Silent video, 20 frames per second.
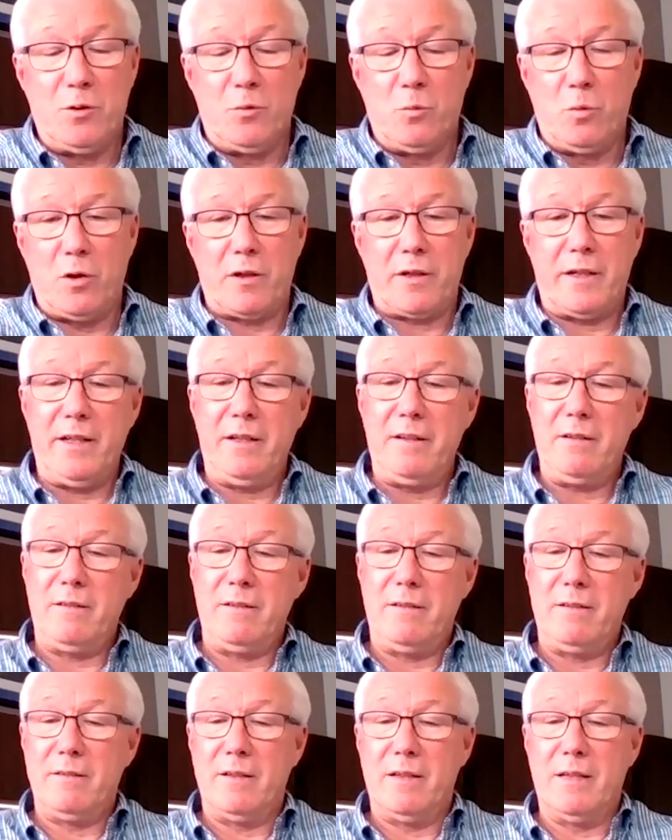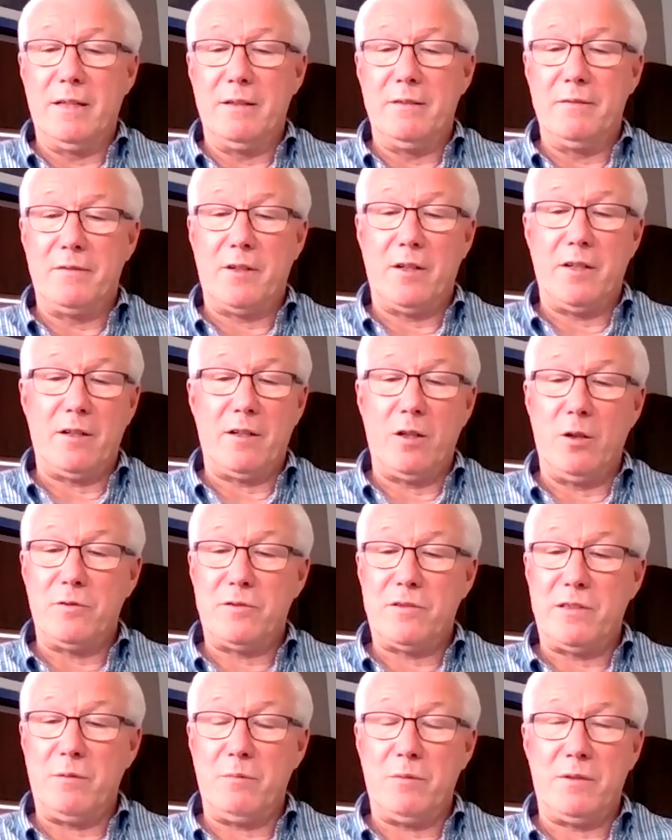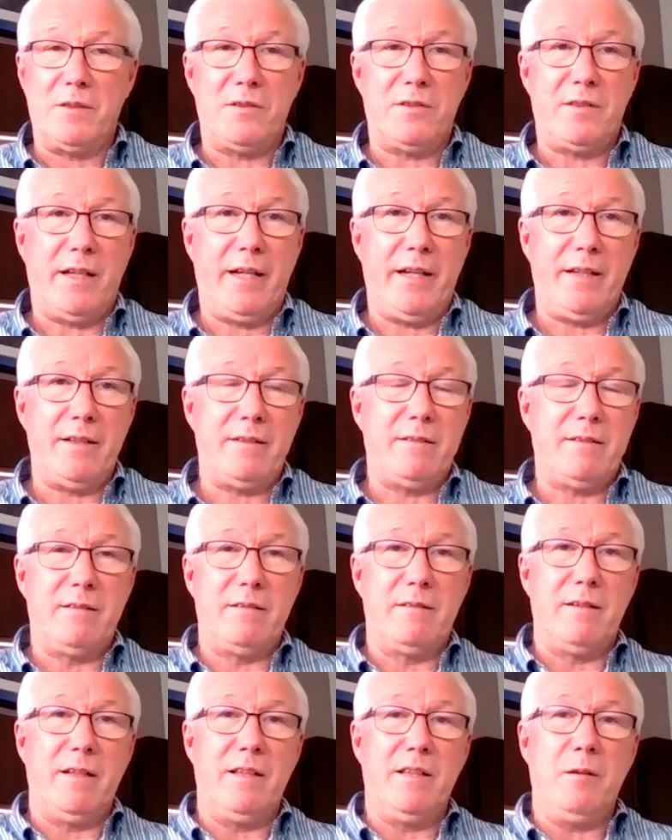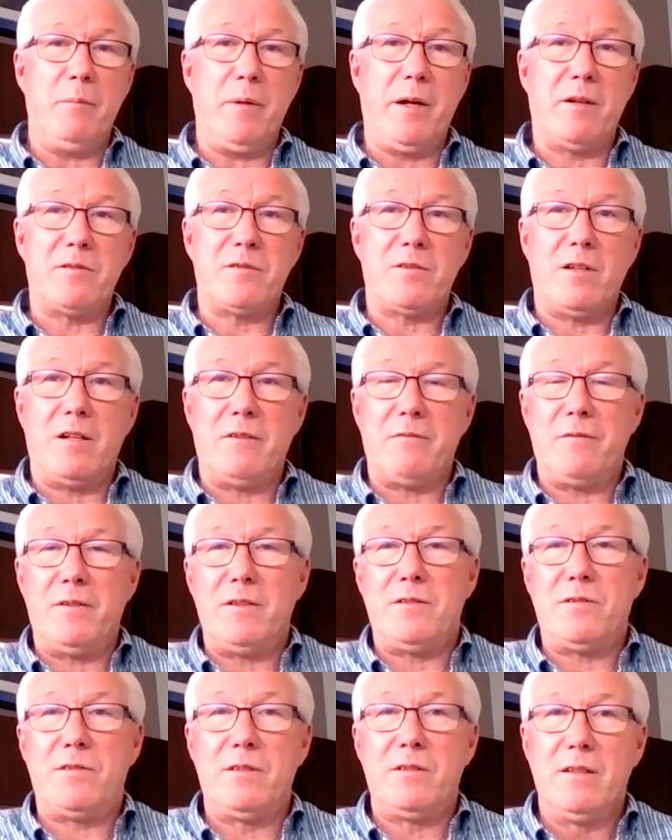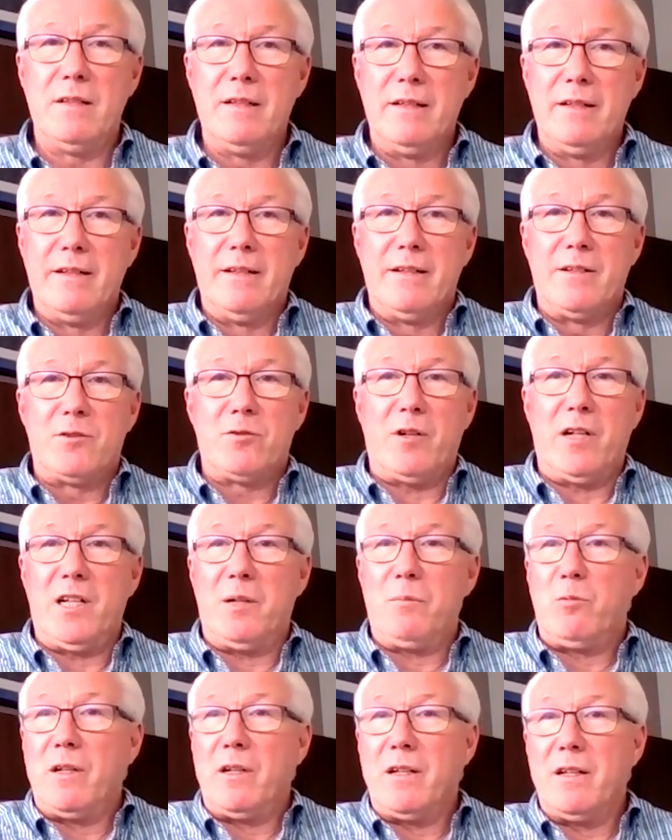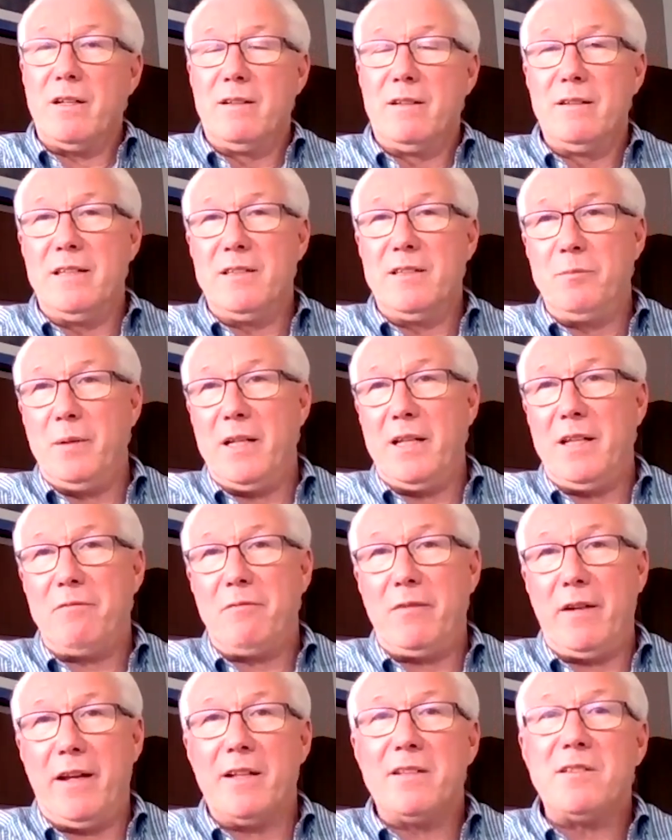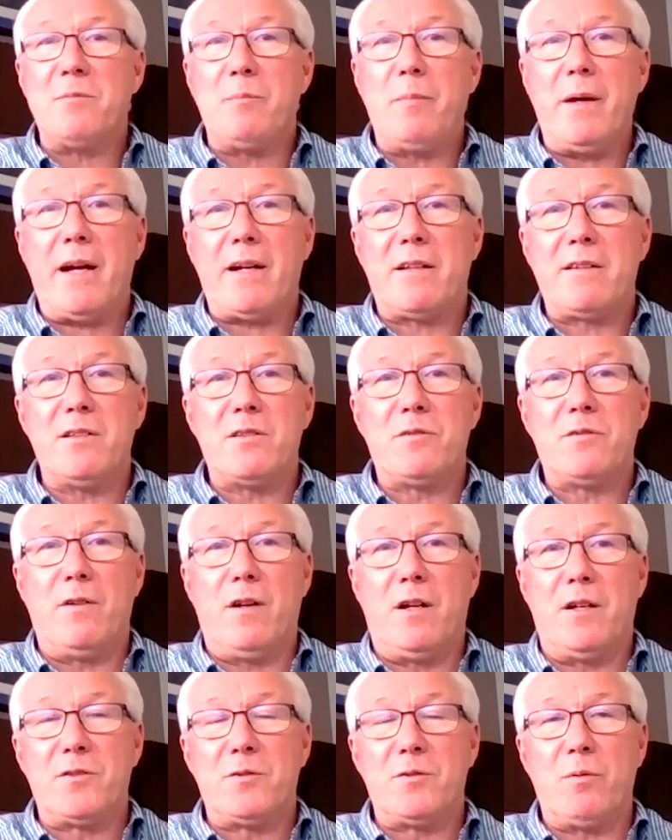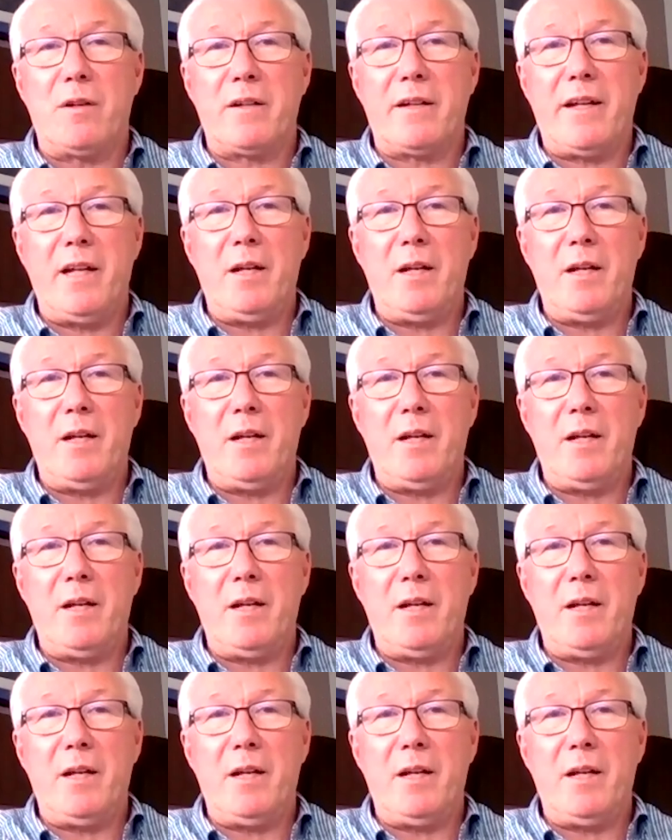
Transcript: still working very closely with the state and the mayor's office, trying to bring as many fans back this fall to our